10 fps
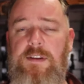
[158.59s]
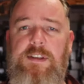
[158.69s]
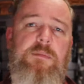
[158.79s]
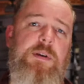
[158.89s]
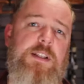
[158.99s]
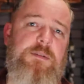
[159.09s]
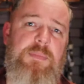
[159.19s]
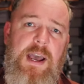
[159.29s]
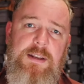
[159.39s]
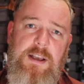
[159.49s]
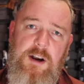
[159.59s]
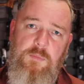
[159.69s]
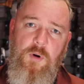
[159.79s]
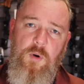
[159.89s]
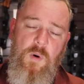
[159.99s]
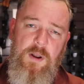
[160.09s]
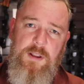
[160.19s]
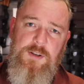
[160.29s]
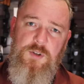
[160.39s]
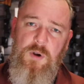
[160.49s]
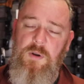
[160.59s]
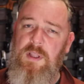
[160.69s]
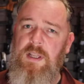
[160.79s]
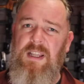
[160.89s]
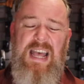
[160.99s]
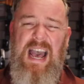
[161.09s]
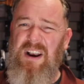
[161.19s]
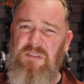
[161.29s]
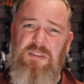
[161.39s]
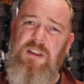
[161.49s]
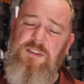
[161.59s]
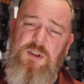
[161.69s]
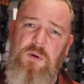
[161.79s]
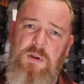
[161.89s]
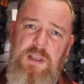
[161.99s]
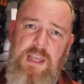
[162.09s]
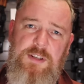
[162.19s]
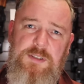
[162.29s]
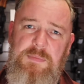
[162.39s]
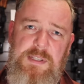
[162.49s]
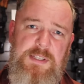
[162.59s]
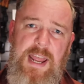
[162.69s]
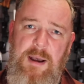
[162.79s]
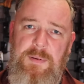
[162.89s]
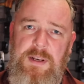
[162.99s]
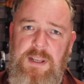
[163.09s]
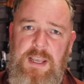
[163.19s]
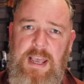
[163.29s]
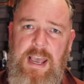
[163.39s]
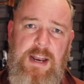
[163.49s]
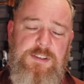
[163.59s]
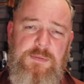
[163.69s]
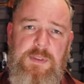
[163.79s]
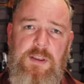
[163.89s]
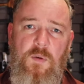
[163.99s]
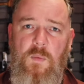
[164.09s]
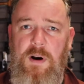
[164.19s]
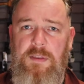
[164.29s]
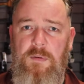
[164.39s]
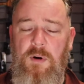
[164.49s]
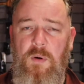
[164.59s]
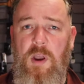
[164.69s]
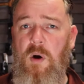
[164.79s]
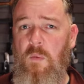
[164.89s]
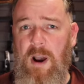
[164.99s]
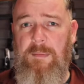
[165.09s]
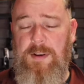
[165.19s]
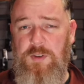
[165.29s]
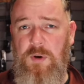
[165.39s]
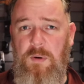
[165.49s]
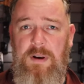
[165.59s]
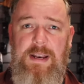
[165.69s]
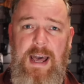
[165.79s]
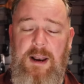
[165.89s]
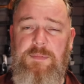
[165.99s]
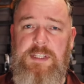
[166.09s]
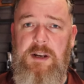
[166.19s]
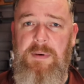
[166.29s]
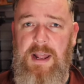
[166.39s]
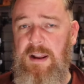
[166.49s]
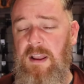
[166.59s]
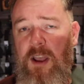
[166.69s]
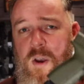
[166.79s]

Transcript: Does that mean it's a bad gun or poor quality control? I don't think so. It just means it happened, and it's something you can wear through. Why am I so not upset about it?